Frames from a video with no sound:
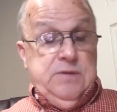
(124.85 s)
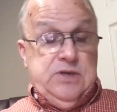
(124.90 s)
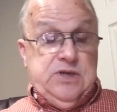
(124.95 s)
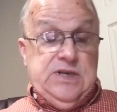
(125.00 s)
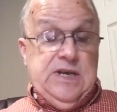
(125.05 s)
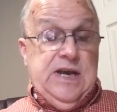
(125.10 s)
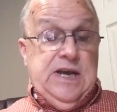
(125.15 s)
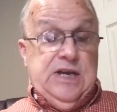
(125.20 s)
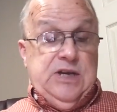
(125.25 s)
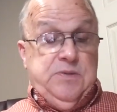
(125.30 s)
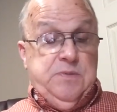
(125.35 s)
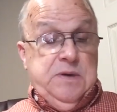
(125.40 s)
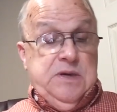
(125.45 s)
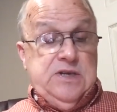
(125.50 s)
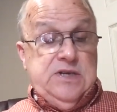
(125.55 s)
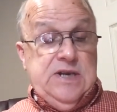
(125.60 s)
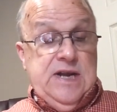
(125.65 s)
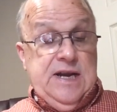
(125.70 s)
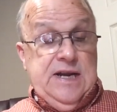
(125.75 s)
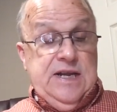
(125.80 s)
mistakes, but
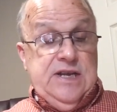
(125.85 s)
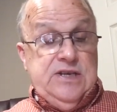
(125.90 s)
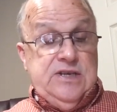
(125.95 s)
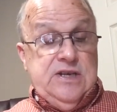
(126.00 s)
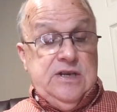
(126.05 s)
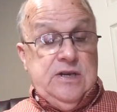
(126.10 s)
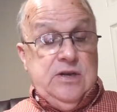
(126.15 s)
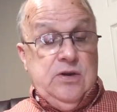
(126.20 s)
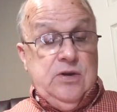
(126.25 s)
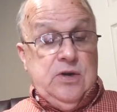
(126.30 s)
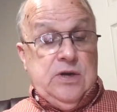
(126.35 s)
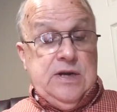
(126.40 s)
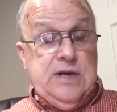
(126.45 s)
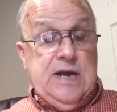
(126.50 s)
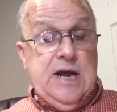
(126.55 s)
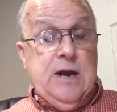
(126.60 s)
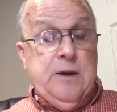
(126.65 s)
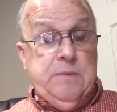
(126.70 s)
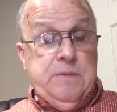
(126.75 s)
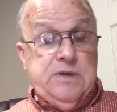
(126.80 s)
it's not easy to look at
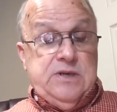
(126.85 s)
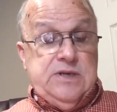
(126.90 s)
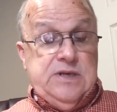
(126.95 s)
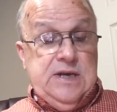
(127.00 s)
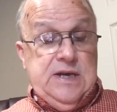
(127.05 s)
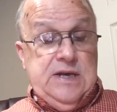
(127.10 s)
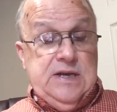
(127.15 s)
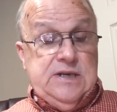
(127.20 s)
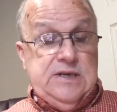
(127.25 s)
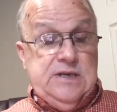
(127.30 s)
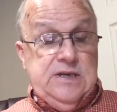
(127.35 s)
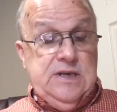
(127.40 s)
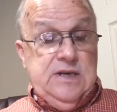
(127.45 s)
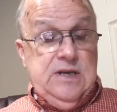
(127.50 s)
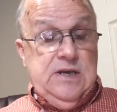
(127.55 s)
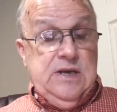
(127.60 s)
our mistakes,